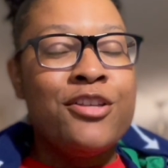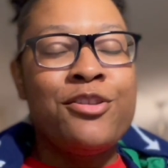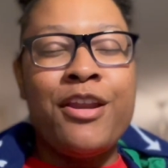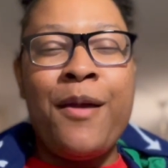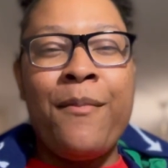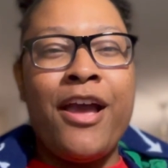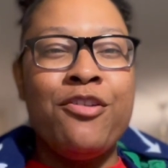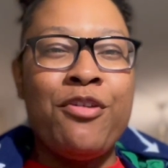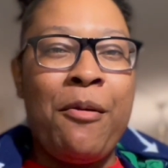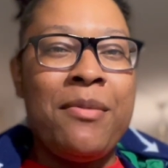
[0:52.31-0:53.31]
So that might,
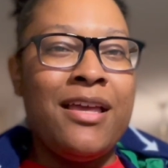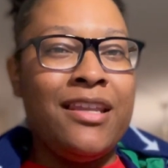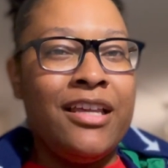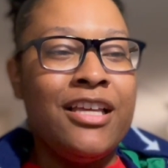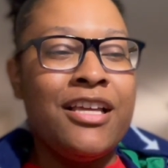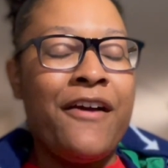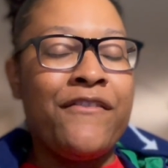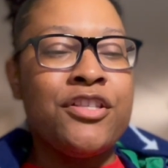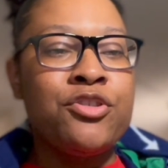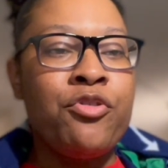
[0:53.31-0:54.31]
you know, be a little of
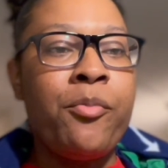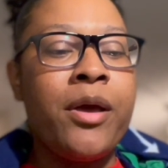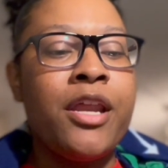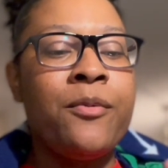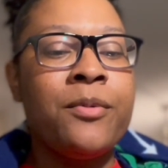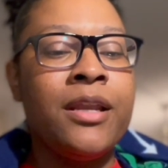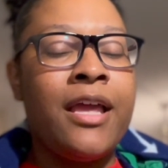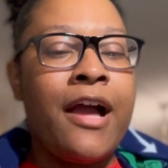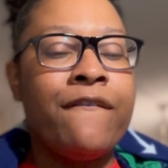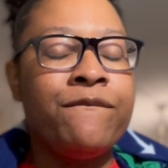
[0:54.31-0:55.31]
it too, but it
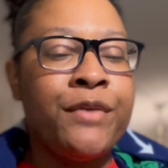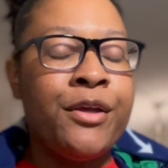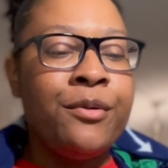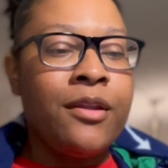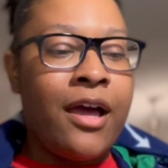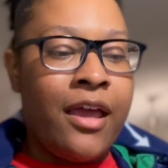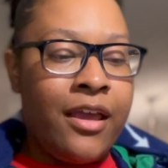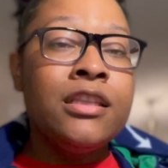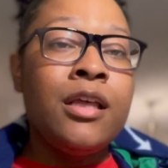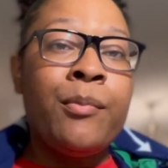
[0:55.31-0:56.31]
really, I feel
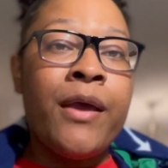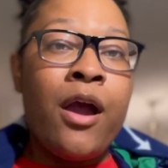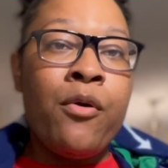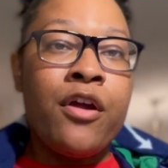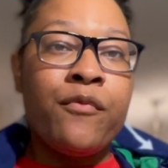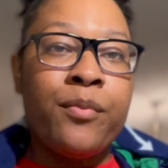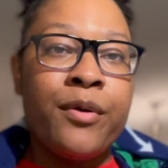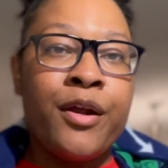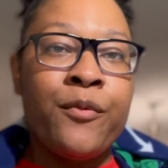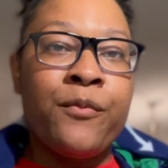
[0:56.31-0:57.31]
like the power of
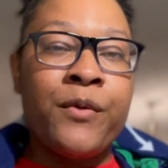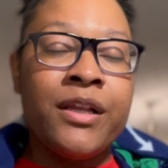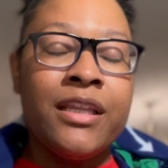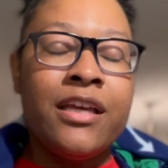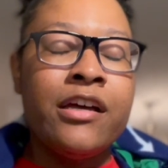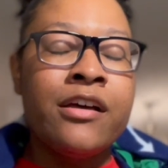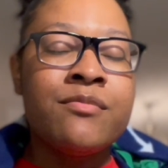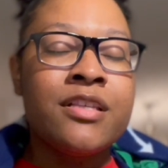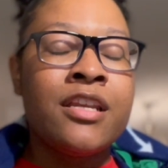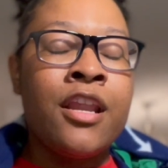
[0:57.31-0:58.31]
prayer really
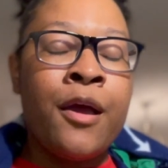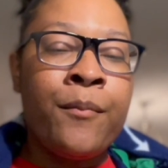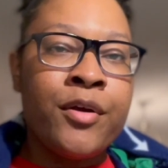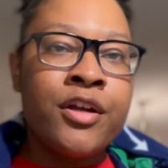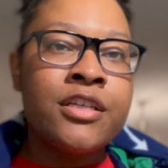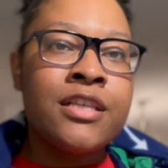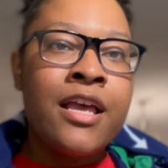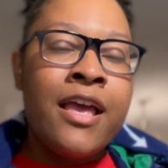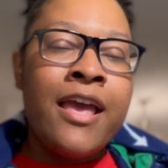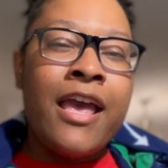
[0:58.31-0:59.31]
comes in numbers.
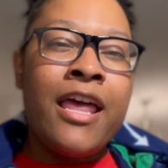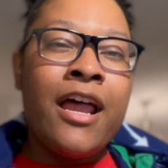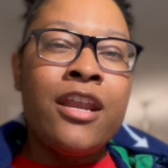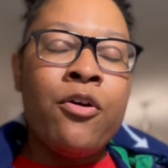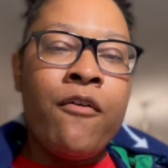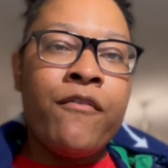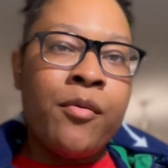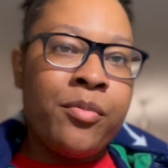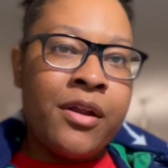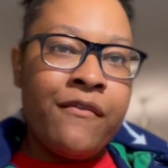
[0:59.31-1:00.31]
And I know if
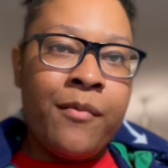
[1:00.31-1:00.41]
I'm praying for